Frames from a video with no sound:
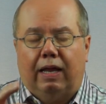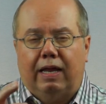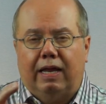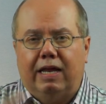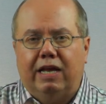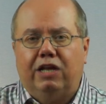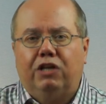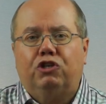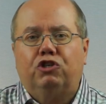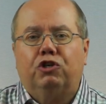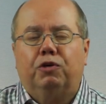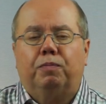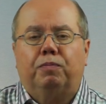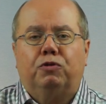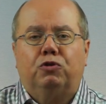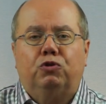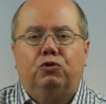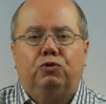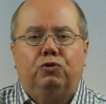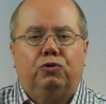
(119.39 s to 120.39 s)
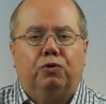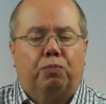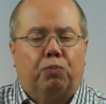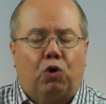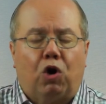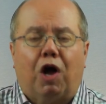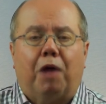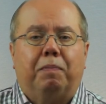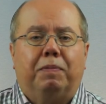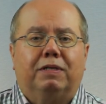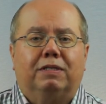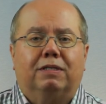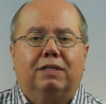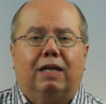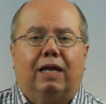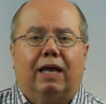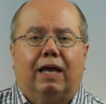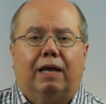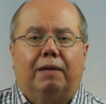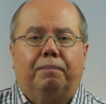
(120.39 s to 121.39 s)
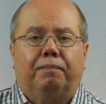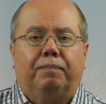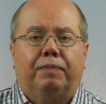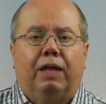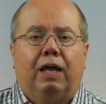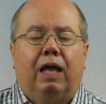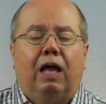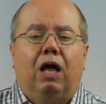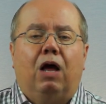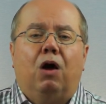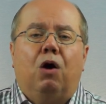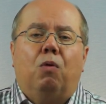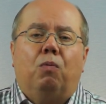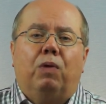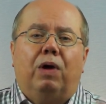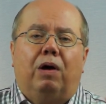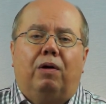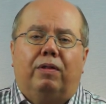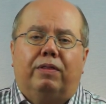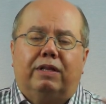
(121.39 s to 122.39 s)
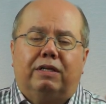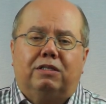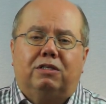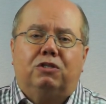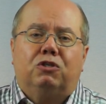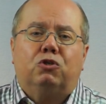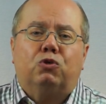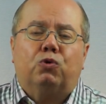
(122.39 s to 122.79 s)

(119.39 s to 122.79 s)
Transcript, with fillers: Egypt to the promised land. Well, that's a